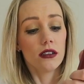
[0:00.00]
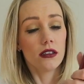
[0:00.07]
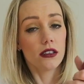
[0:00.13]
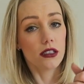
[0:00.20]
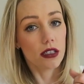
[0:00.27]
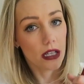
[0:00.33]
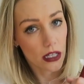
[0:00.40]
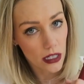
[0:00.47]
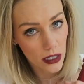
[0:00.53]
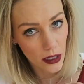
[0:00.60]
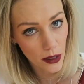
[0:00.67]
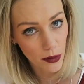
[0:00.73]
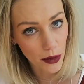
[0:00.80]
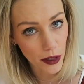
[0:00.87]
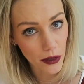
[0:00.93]
It's
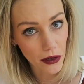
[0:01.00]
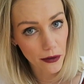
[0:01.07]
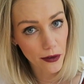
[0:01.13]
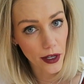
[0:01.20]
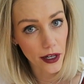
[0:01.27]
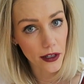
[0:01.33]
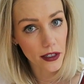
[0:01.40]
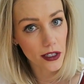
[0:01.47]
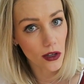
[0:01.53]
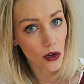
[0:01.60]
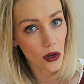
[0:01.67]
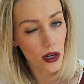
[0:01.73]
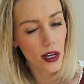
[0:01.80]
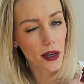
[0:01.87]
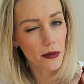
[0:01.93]
been a rough year,
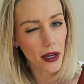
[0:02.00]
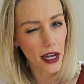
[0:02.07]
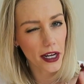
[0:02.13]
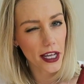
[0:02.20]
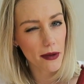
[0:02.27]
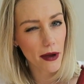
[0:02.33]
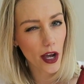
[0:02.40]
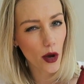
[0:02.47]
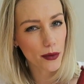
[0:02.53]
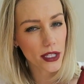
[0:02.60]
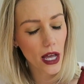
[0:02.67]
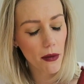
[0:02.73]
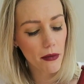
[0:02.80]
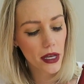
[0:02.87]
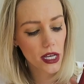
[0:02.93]
so I'm not gonna get my
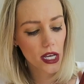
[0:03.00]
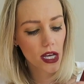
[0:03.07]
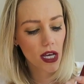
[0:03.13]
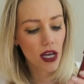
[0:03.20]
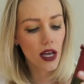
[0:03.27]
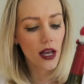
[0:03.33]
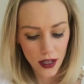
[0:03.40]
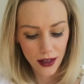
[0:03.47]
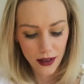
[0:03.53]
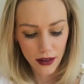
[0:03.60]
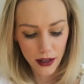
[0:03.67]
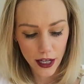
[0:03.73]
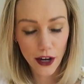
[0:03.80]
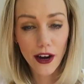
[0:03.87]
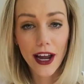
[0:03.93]
hopes up.
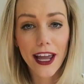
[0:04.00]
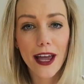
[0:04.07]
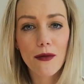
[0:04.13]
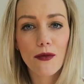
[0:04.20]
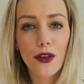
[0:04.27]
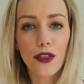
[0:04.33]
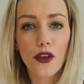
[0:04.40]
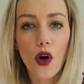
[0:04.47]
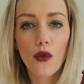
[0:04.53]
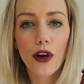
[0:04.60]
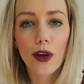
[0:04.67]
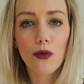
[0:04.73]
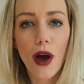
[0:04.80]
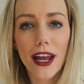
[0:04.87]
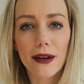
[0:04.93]
Here I am with no
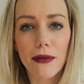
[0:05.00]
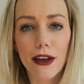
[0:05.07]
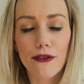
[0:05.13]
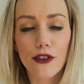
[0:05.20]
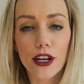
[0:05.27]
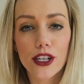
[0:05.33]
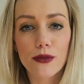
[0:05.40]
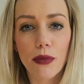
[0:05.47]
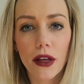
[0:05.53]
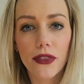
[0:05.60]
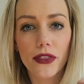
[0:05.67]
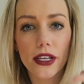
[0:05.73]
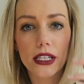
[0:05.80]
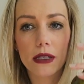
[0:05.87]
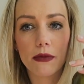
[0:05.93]
red wine in my fridge,
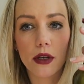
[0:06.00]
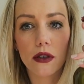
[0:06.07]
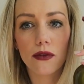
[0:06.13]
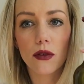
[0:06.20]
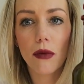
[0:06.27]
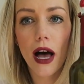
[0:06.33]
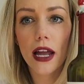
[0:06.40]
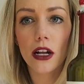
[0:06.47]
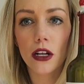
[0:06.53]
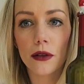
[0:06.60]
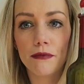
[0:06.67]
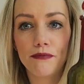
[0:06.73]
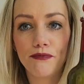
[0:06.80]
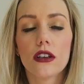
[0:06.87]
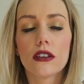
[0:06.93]
but this beautiful
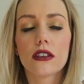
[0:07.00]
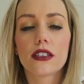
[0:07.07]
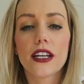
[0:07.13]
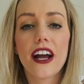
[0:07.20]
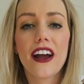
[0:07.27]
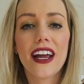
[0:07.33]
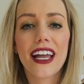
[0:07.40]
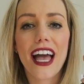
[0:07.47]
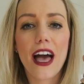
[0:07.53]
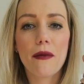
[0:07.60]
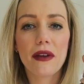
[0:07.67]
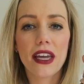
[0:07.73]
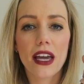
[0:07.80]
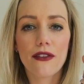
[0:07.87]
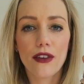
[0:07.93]
bottle. Staring at
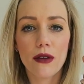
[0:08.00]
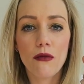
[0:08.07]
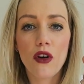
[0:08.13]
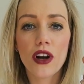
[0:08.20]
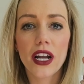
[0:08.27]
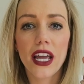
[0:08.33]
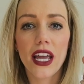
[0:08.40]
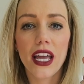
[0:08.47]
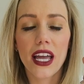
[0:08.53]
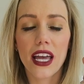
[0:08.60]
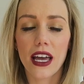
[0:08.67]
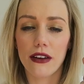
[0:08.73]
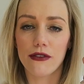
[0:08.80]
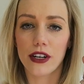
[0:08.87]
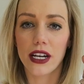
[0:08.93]
me every
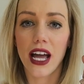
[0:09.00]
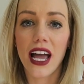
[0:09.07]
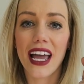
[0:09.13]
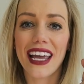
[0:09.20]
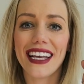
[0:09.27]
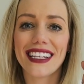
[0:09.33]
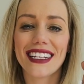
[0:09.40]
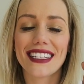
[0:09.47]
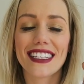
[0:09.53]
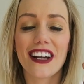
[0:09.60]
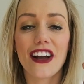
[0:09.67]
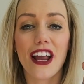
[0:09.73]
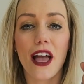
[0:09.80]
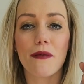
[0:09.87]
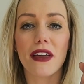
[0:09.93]
morning, every night,
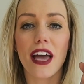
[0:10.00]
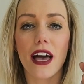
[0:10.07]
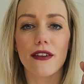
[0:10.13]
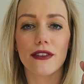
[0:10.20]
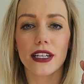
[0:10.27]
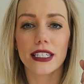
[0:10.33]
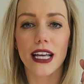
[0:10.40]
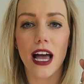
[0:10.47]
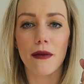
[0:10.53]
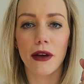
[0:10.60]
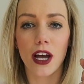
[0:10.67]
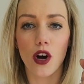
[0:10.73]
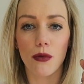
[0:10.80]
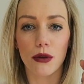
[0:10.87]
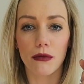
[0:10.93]
staring at me every time
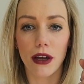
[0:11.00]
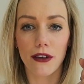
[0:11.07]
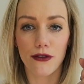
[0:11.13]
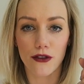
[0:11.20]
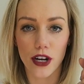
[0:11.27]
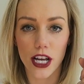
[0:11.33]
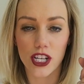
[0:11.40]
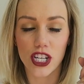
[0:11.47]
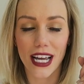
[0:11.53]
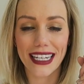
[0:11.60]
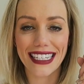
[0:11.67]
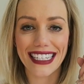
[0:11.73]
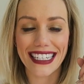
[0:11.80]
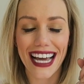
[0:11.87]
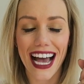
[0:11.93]
I open my fridge. I
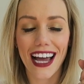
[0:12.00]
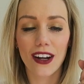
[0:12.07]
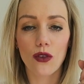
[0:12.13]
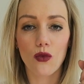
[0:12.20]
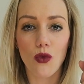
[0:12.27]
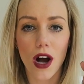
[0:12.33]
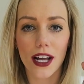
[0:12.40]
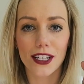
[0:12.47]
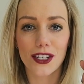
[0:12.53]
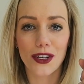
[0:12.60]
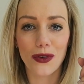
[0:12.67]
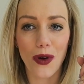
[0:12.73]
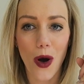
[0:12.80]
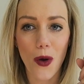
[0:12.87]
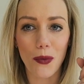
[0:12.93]
did not want
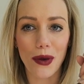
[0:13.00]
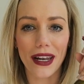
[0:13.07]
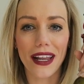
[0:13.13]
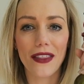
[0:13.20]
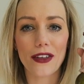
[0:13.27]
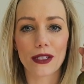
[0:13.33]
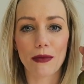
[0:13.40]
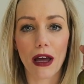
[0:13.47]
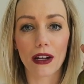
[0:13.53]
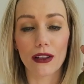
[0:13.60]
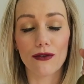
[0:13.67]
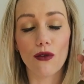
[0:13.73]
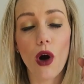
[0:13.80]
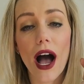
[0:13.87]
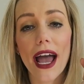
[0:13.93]
to open this bottle
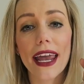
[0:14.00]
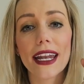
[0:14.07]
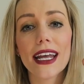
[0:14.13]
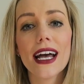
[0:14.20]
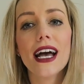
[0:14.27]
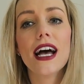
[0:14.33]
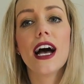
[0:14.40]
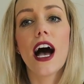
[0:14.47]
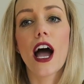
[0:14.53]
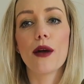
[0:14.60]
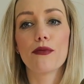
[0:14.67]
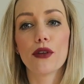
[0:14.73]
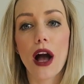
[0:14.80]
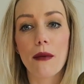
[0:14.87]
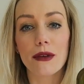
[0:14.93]
of wine.
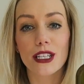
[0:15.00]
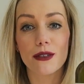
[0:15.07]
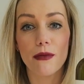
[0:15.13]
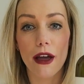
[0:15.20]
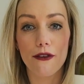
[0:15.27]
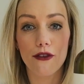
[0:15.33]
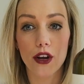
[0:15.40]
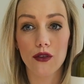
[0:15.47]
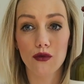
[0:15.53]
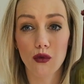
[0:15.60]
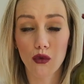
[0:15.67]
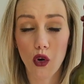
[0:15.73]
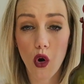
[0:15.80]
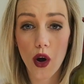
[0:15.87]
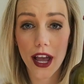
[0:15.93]
I promised my
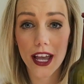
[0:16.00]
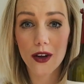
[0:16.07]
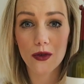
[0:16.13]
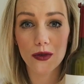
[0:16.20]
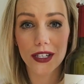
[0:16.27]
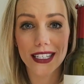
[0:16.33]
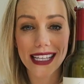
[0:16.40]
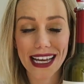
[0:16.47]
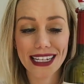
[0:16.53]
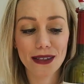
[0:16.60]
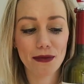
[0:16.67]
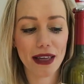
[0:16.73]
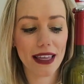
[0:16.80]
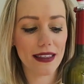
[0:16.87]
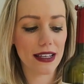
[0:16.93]
friend Roy, who
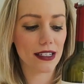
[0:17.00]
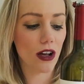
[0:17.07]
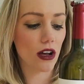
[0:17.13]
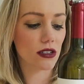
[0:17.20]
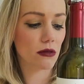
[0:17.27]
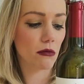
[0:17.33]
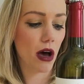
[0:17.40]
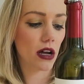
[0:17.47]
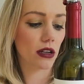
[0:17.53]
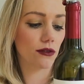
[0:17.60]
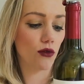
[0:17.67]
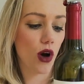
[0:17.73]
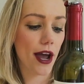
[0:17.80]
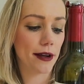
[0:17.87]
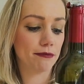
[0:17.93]
sent me this awesome bottle
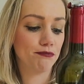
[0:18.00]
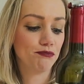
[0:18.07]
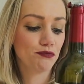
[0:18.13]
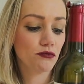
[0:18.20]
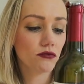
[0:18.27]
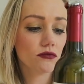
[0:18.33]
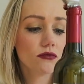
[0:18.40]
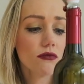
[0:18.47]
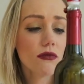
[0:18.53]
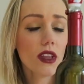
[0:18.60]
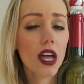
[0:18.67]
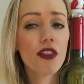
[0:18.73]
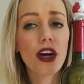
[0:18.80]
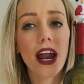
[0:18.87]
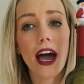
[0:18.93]
of wine,
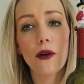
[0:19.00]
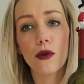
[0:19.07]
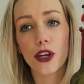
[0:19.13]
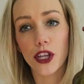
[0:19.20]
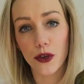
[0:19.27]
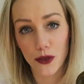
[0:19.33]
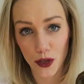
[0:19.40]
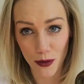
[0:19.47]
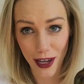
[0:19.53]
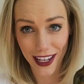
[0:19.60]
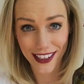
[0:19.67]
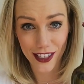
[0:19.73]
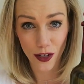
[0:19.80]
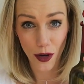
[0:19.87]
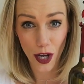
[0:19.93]
that I would YouTube
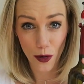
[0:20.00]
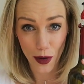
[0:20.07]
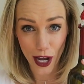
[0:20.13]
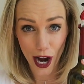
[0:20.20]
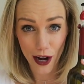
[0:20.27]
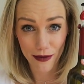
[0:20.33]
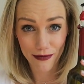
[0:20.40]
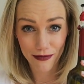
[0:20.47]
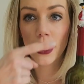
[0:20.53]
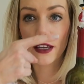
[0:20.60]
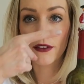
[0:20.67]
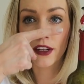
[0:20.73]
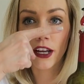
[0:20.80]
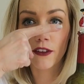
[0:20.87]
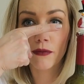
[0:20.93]
it. So here we are. I
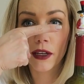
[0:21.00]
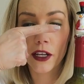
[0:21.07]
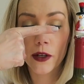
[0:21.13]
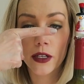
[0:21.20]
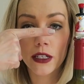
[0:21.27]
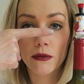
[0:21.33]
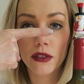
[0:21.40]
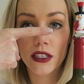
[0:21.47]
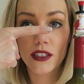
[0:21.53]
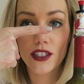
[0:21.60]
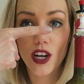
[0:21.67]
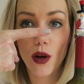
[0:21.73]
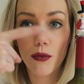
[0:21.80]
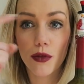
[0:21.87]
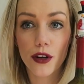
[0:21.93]
even have my Christmas
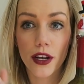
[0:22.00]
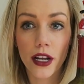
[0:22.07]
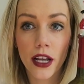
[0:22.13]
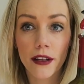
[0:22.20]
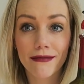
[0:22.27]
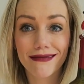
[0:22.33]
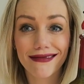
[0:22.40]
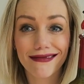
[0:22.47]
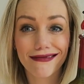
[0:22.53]
stopper in it.